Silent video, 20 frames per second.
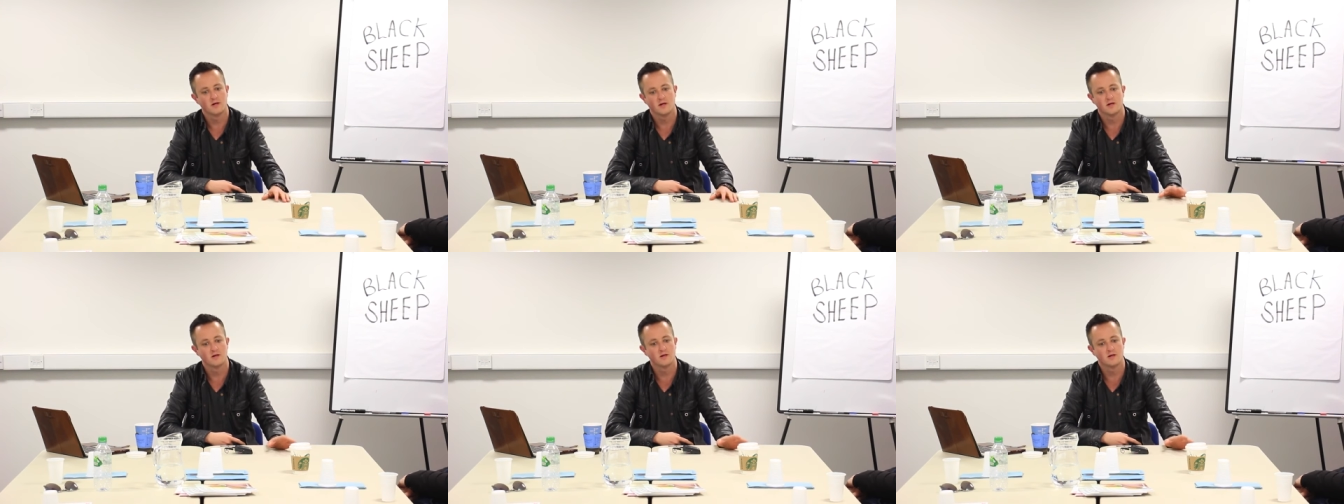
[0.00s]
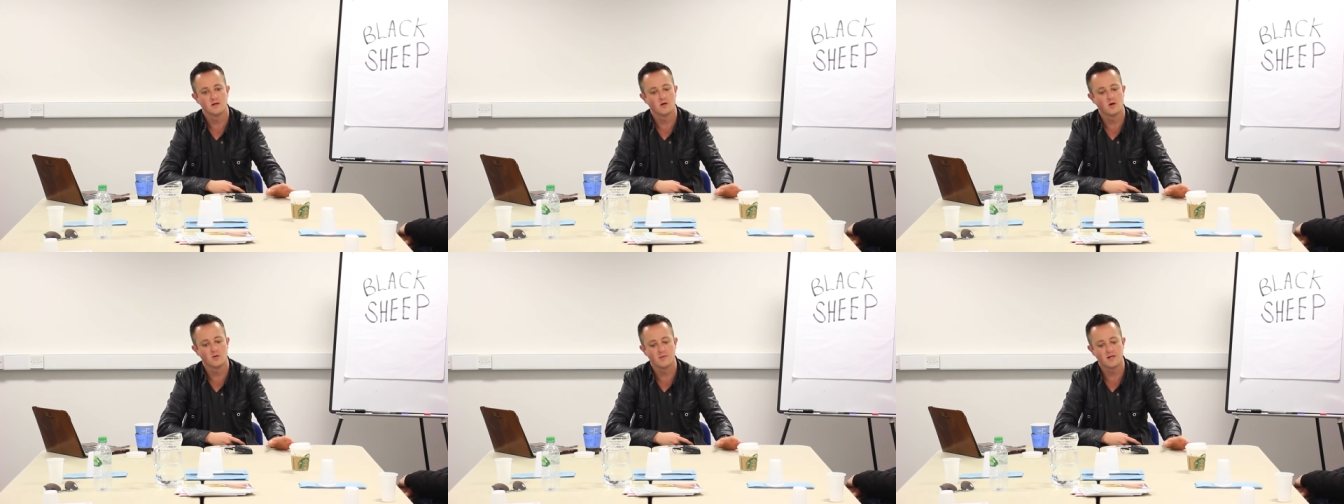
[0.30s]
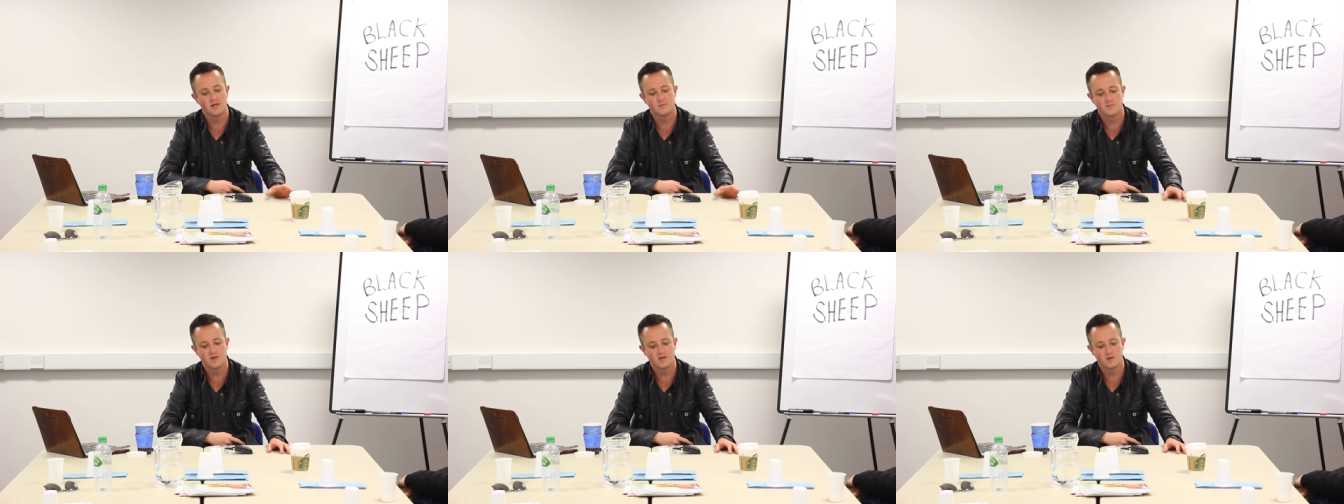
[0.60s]
And not
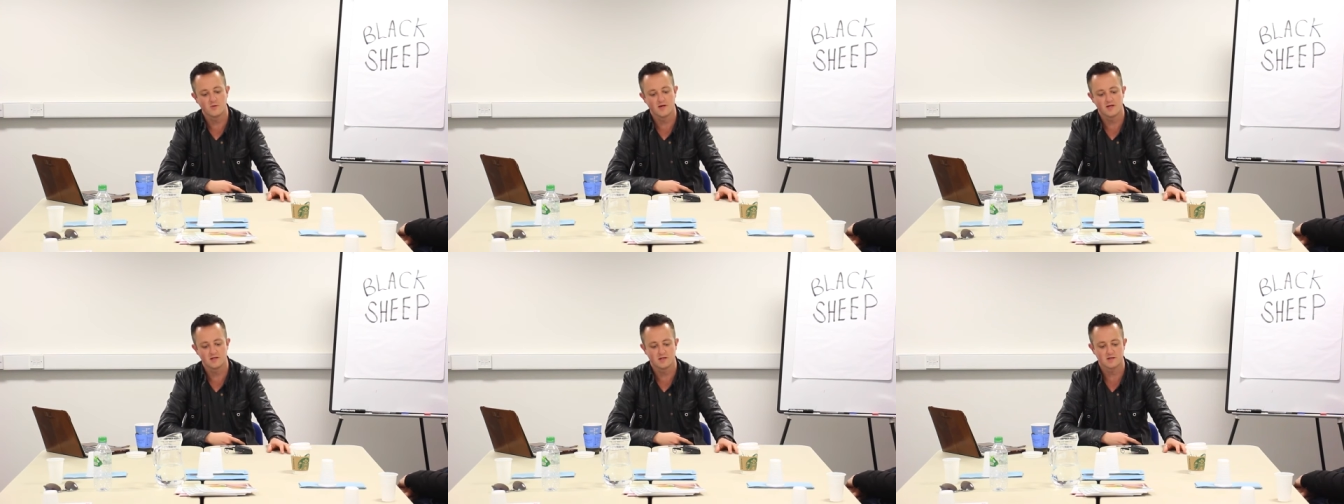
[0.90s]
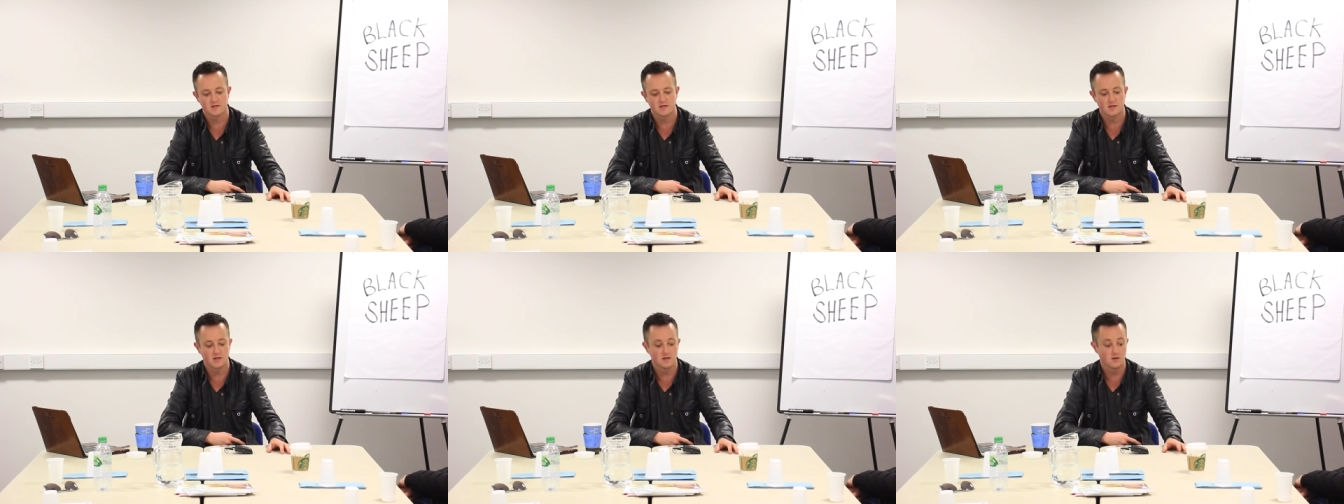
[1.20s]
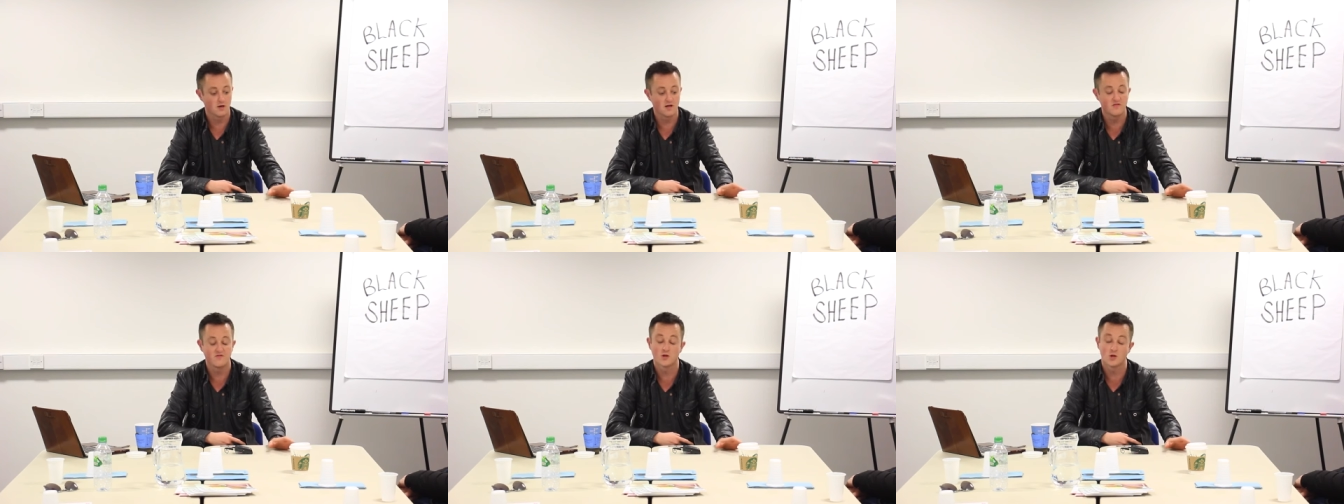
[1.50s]
many PUAs I see,
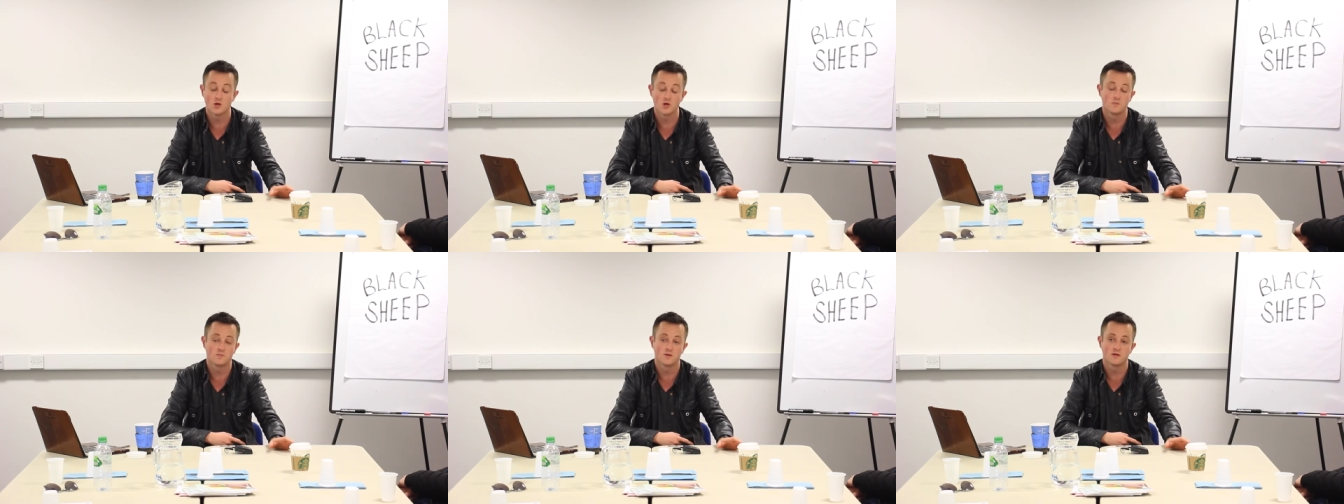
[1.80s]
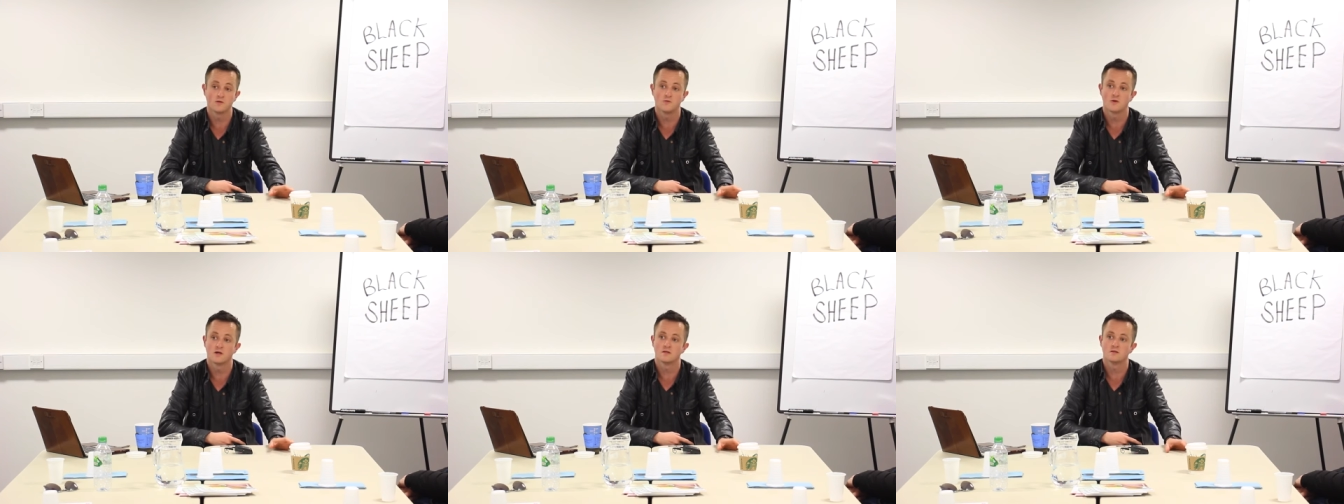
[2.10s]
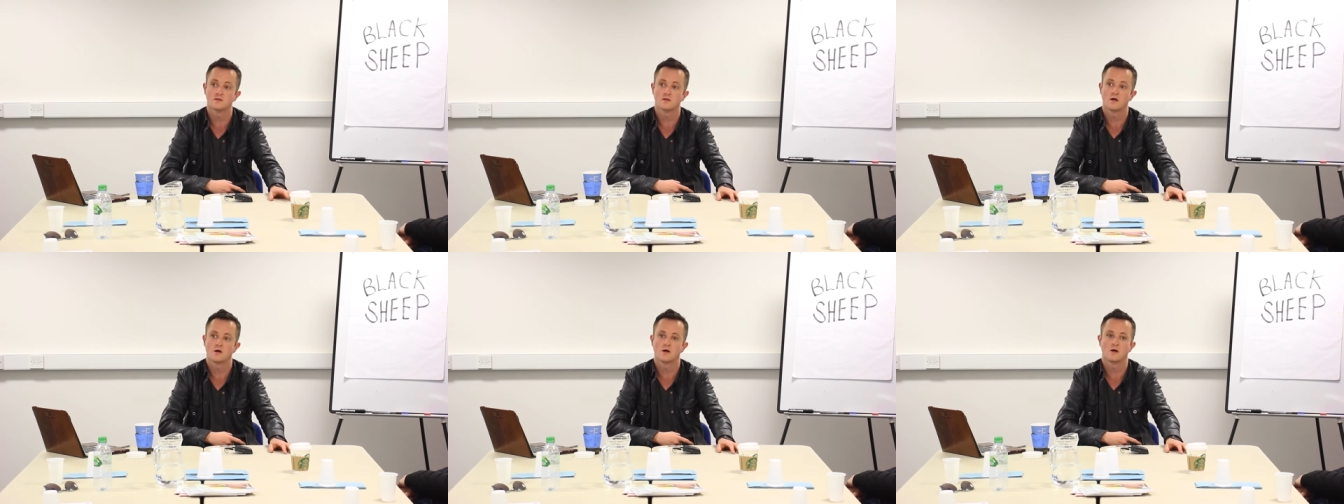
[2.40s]
not even good
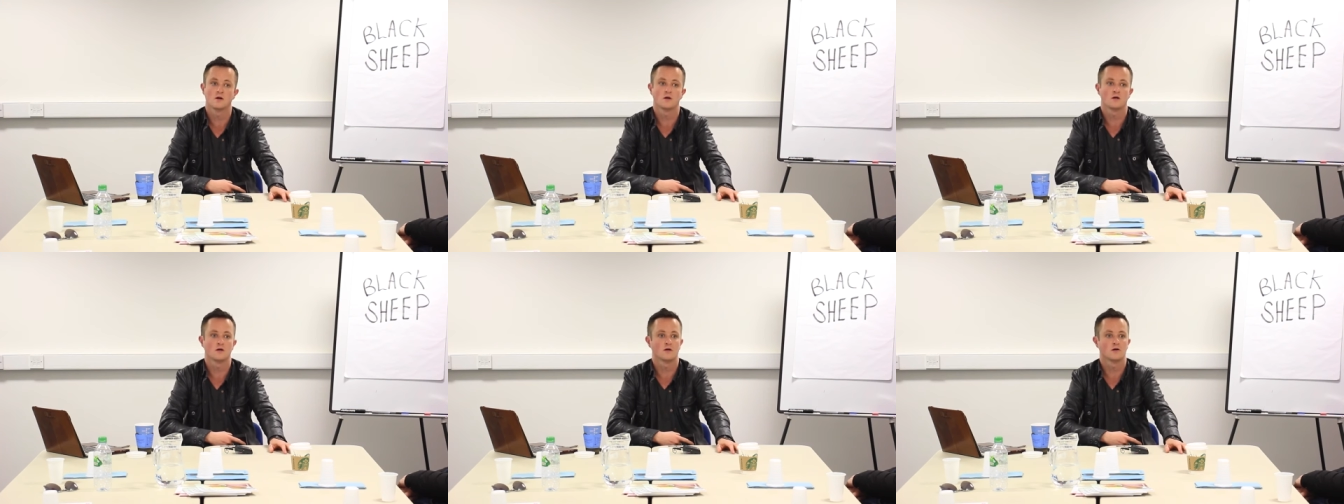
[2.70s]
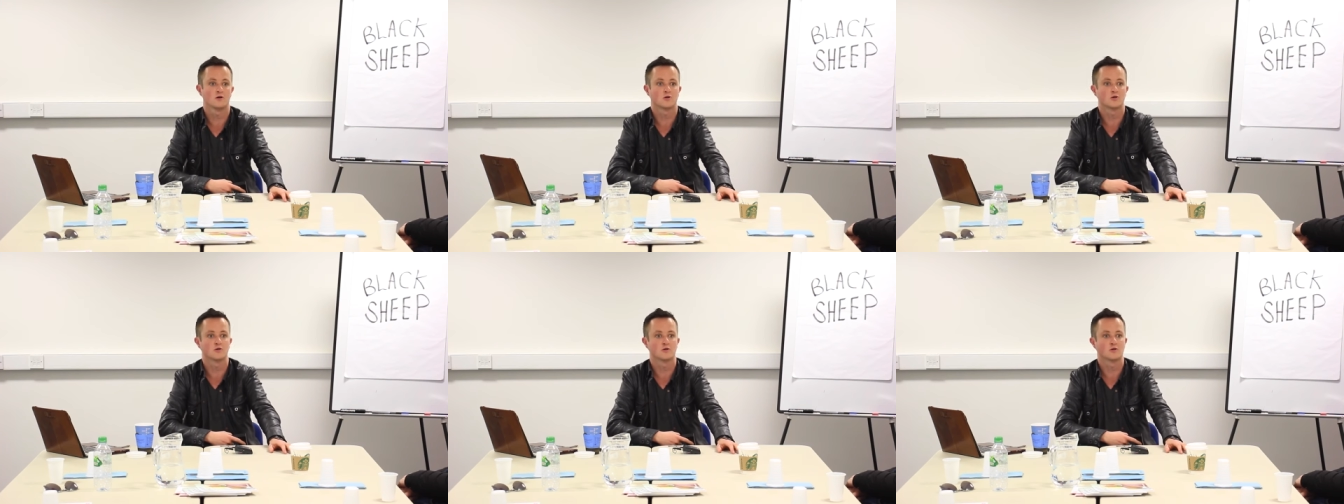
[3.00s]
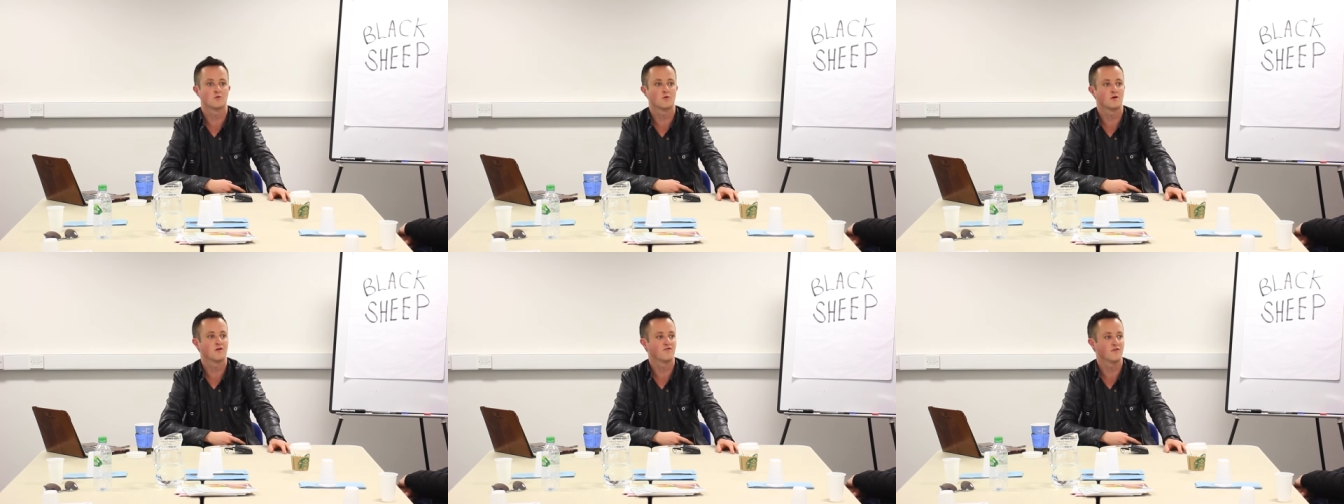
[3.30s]
PUAs, are, are good
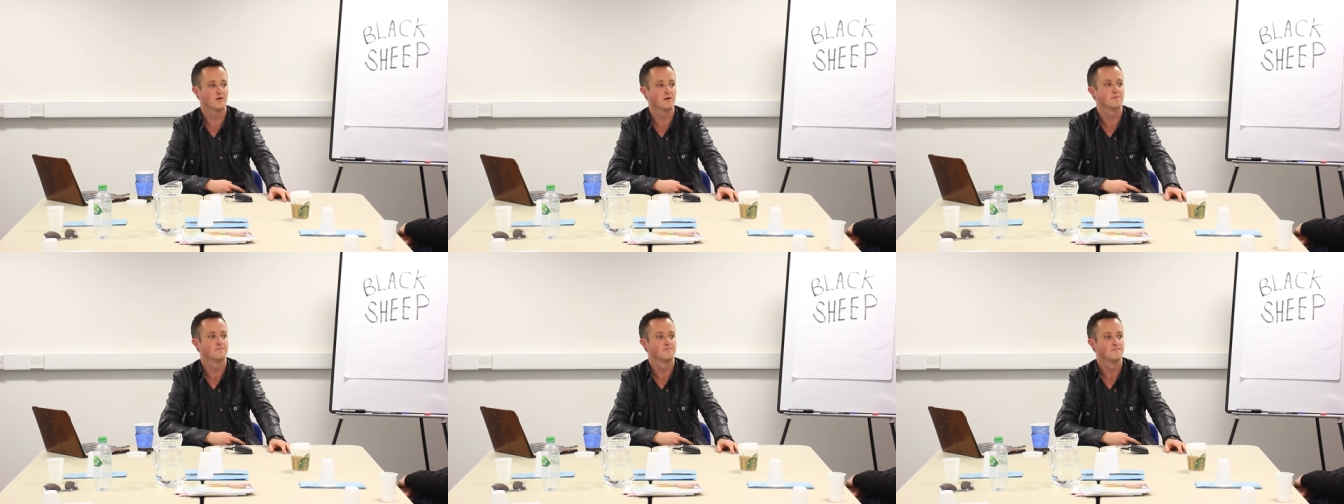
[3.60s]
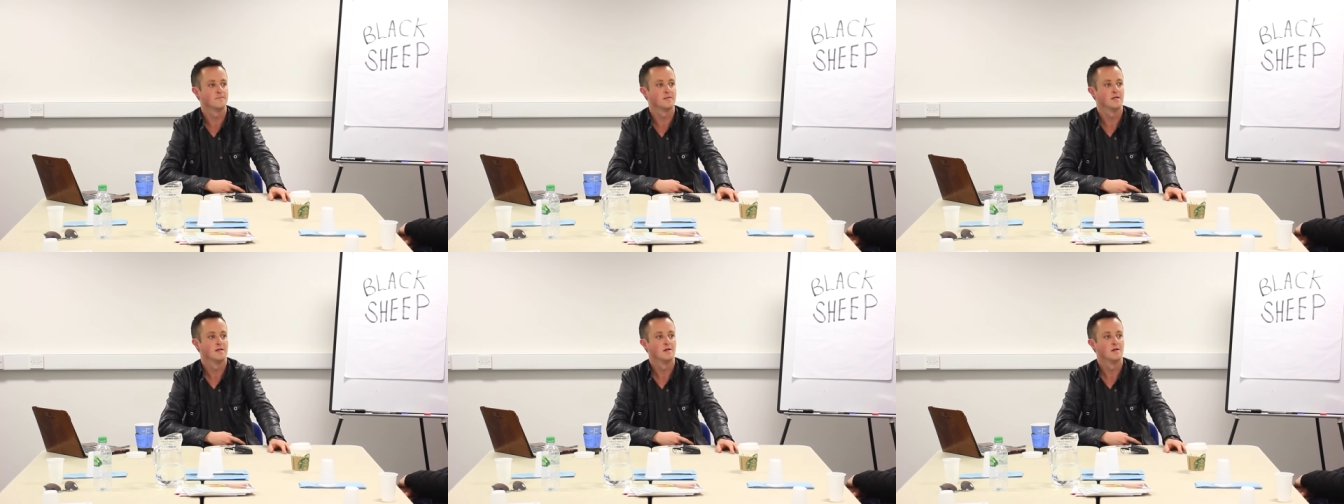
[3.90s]
at qualifying.